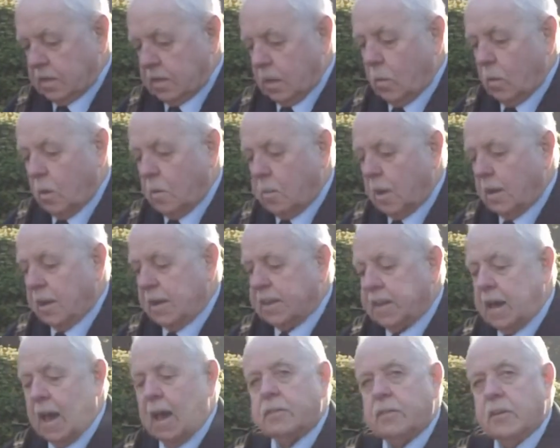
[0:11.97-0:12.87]
So we'll build
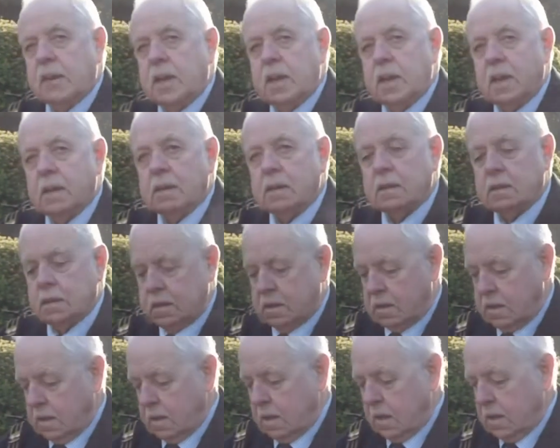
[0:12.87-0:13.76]
a cafe,
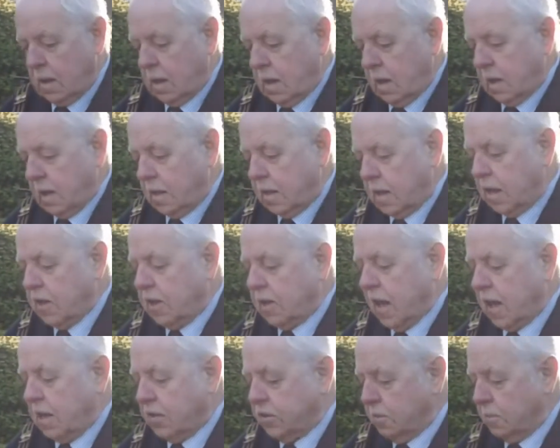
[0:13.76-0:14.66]
an
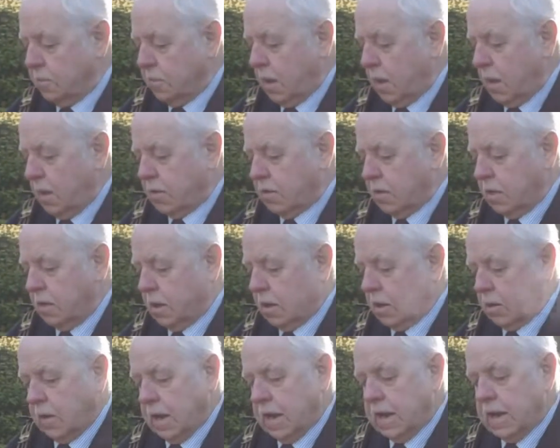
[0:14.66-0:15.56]
education block,
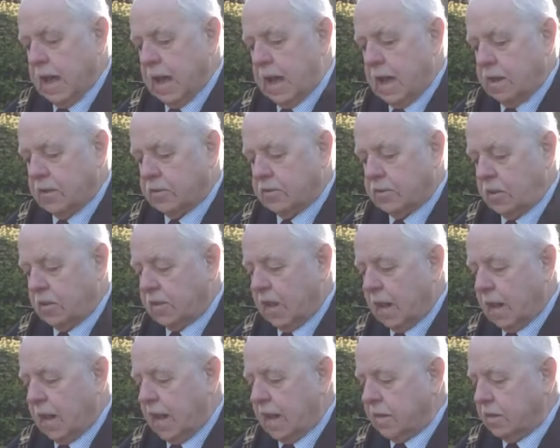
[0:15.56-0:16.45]
greenhouse on
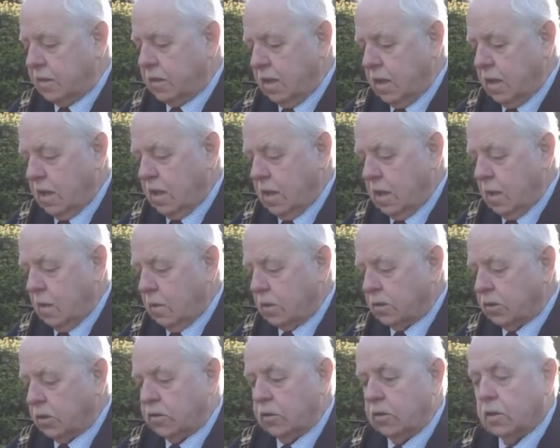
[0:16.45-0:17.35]
the land,
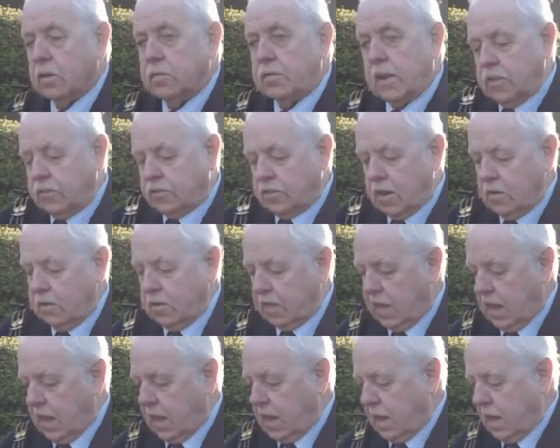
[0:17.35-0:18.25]
which is through the fence
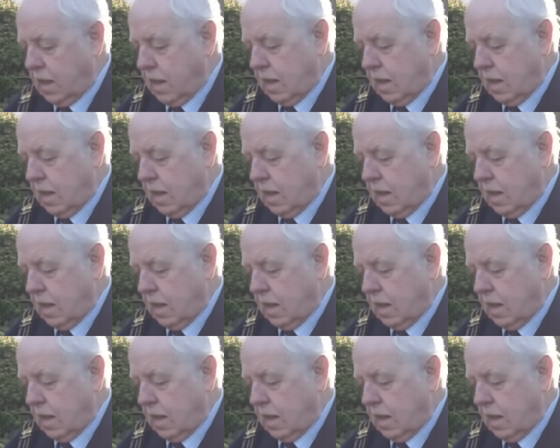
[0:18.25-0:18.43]
over there,